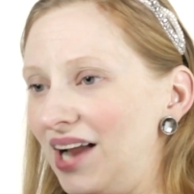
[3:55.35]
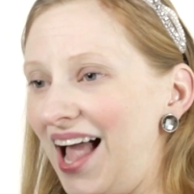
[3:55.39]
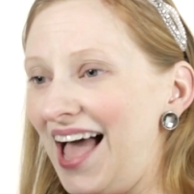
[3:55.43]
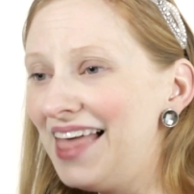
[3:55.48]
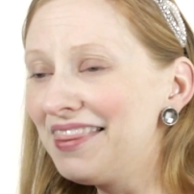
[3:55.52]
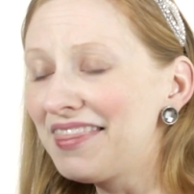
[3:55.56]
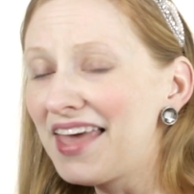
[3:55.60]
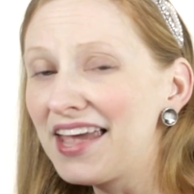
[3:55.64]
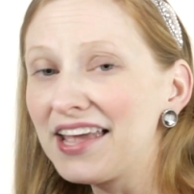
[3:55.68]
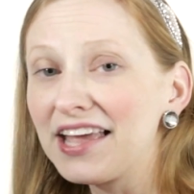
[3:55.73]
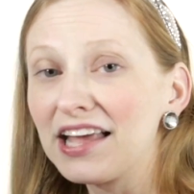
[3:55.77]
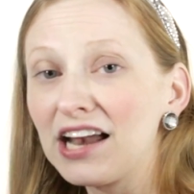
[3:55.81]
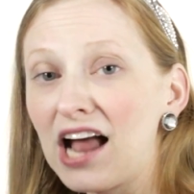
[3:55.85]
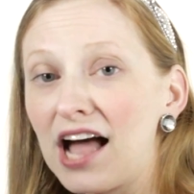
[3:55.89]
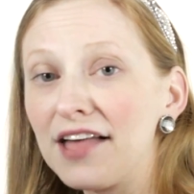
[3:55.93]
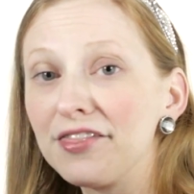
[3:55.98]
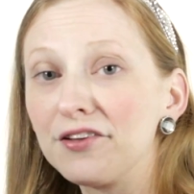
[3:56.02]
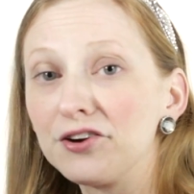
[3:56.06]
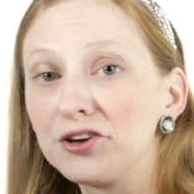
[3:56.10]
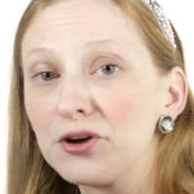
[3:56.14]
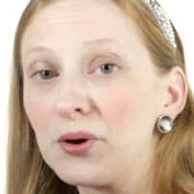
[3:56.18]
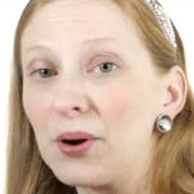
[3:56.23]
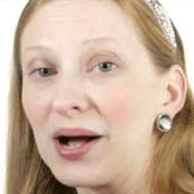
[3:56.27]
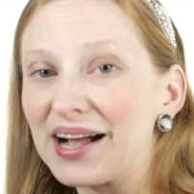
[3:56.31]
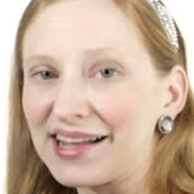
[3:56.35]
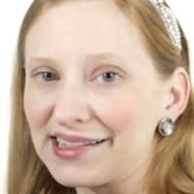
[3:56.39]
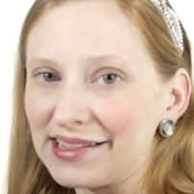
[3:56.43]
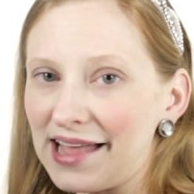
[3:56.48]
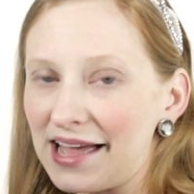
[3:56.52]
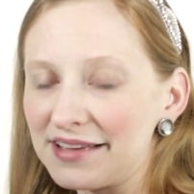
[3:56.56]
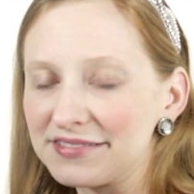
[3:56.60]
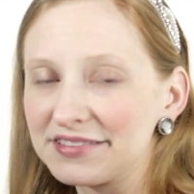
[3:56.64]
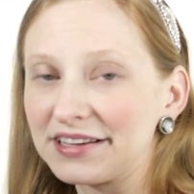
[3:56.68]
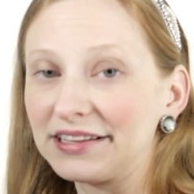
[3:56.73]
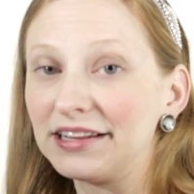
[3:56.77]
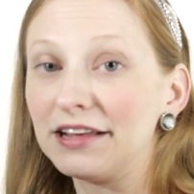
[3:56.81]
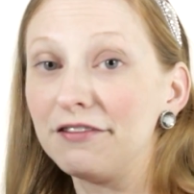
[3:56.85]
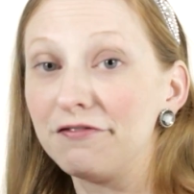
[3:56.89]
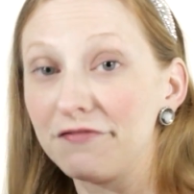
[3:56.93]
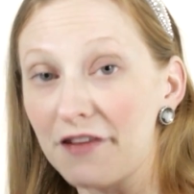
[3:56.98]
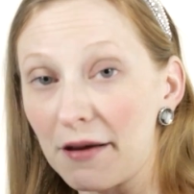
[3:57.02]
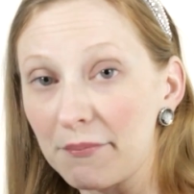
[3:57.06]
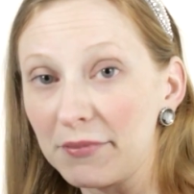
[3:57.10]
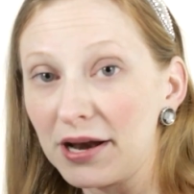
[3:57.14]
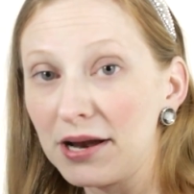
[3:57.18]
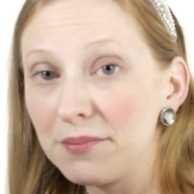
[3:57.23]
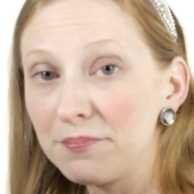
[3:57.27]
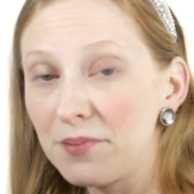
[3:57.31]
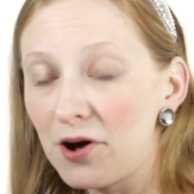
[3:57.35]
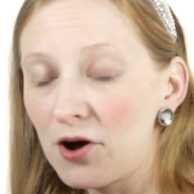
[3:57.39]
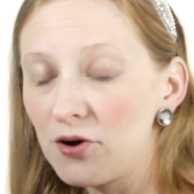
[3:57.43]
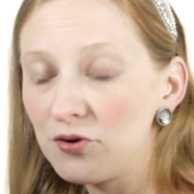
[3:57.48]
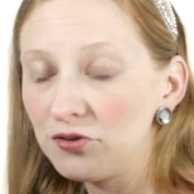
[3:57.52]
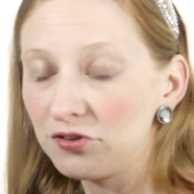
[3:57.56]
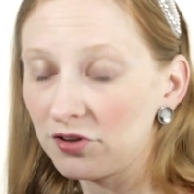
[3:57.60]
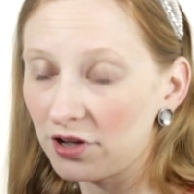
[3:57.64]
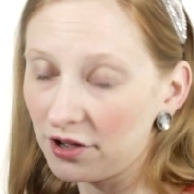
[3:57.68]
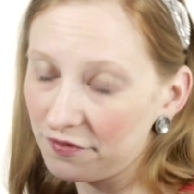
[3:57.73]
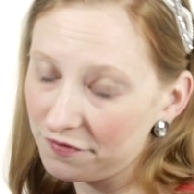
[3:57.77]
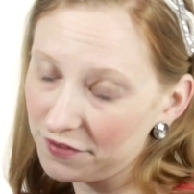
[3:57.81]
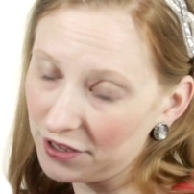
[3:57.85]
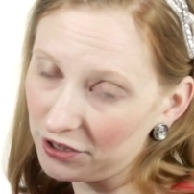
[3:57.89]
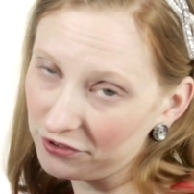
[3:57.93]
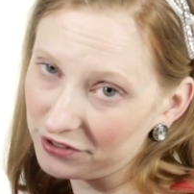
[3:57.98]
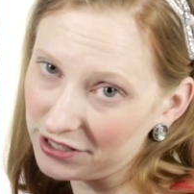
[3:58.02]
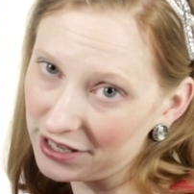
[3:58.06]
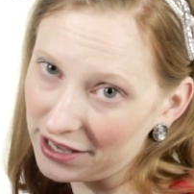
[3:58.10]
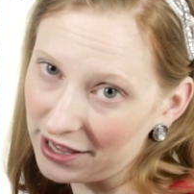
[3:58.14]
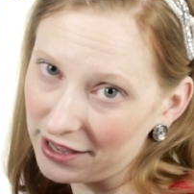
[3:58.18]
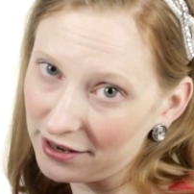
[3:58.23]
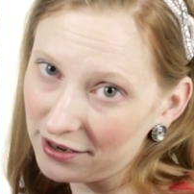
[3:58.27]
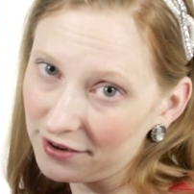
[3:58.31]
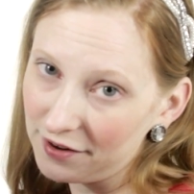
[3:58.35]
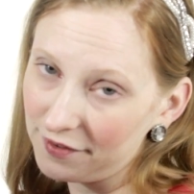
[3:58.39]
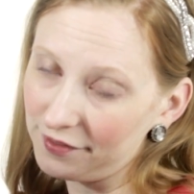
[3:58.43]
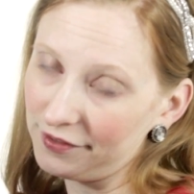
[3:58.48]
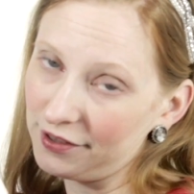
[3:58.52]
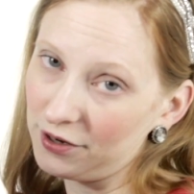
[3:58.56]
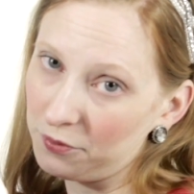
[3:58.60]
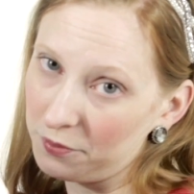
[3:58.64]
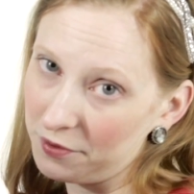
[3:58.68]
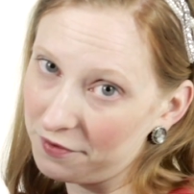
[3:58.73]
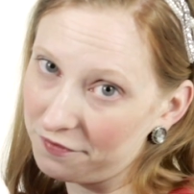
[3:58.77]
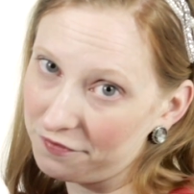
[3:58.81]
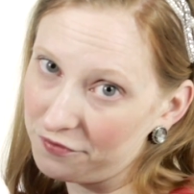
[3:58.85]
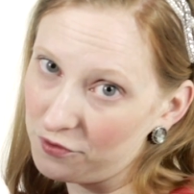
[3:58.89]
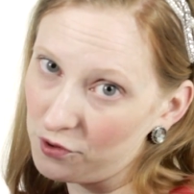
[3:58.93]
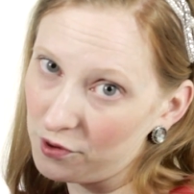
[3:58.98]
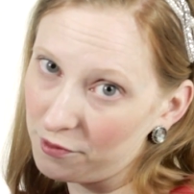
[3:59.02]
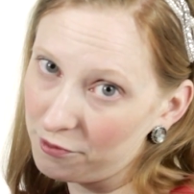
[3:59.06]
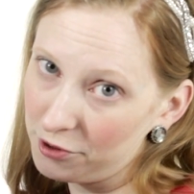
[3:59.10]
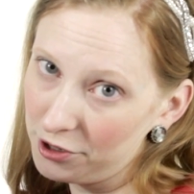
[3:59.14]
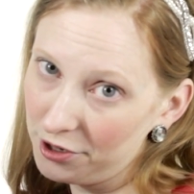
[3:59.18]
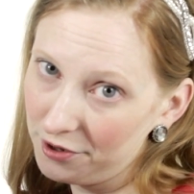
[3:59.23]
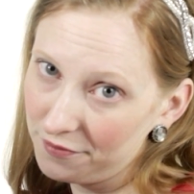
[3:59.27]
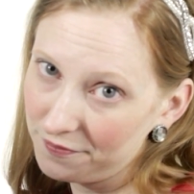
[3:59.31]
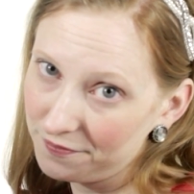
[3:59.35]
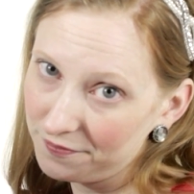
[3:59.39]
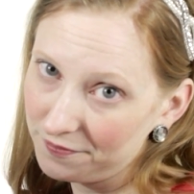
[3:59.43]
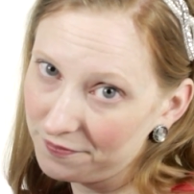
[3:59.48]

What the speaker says: They can either do a classically feminine pose of tilting it a little bit forward,